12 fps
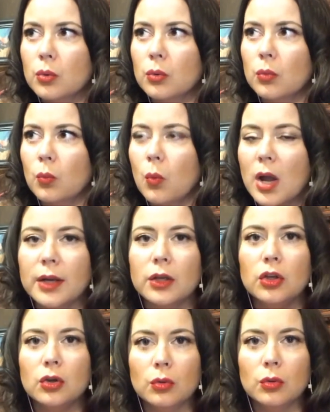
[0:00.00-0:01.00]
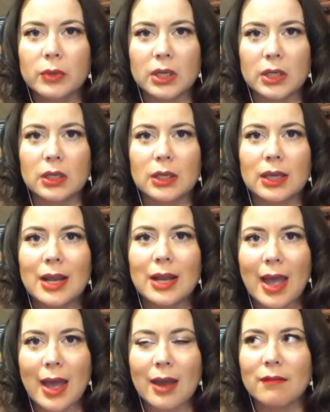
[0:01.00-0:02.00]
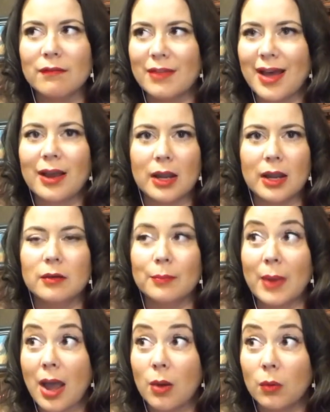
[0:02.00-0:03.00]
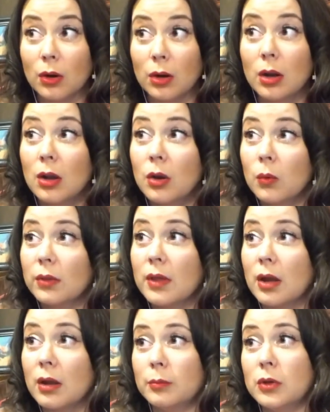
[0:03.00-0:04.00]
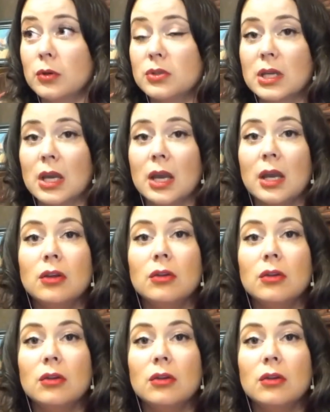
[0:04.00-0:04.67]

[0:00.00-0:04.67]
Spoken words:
What human can have that kind of power without abusing it?